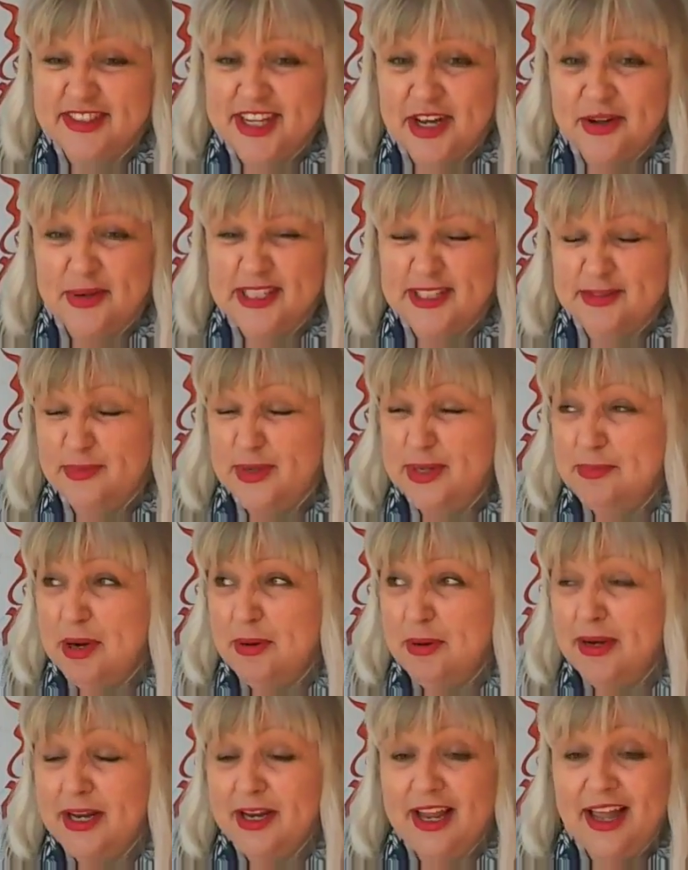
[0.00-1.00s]
So we're
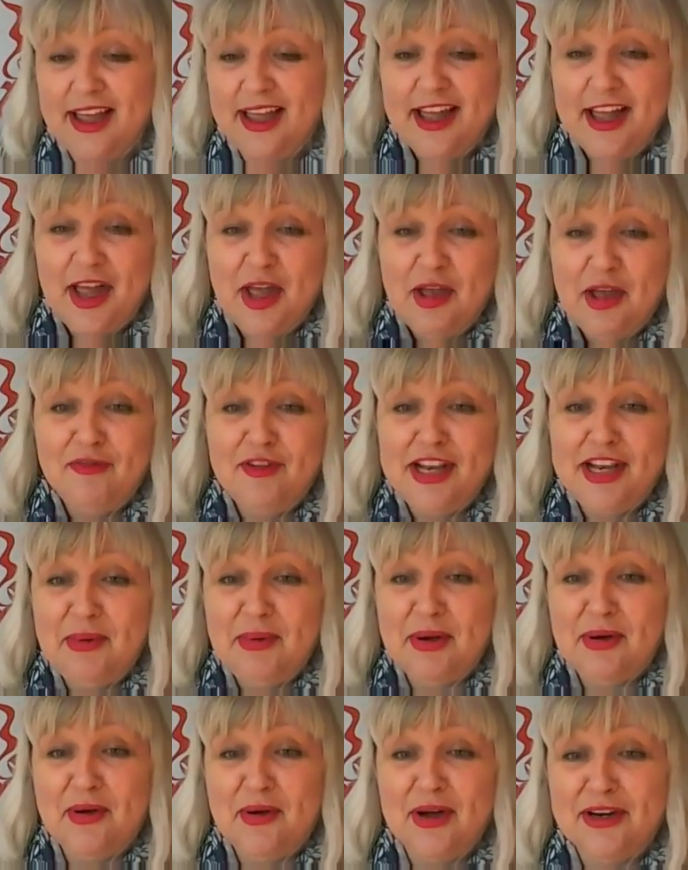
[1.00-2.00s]
probably fairly
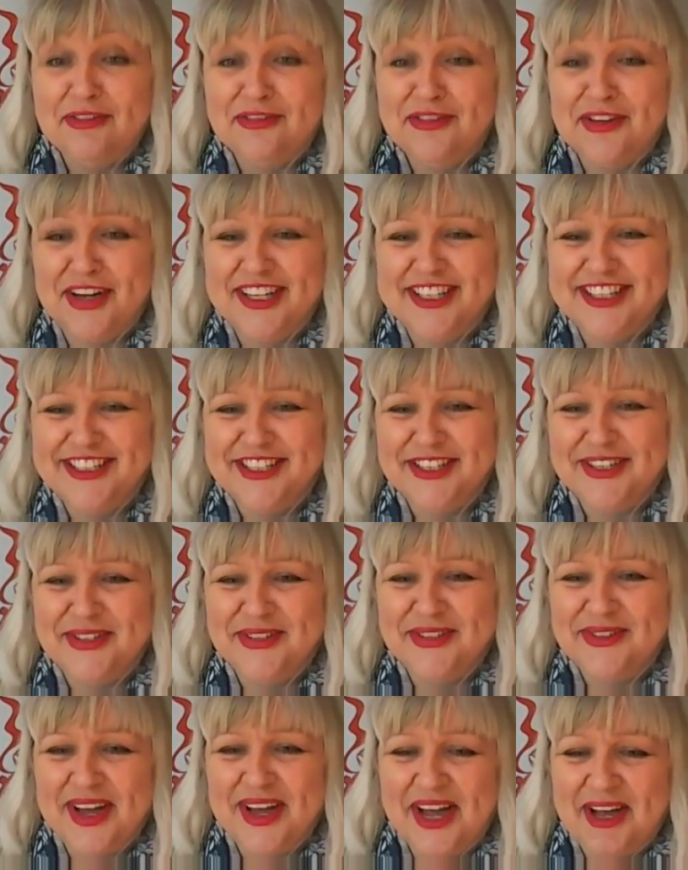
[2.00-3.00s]
well qualified
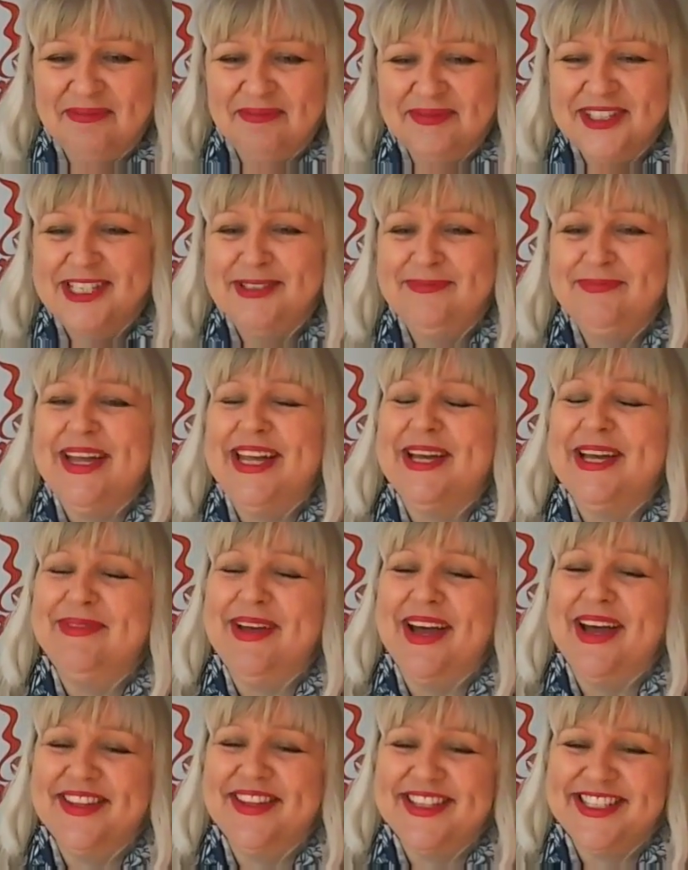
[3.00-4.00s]
to speak
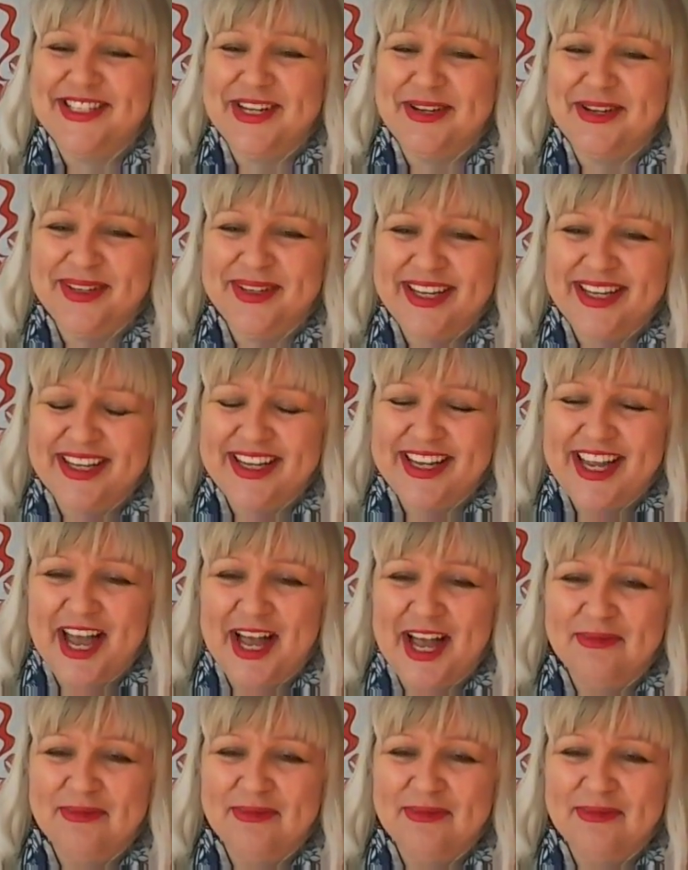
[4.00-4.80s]
about this topic.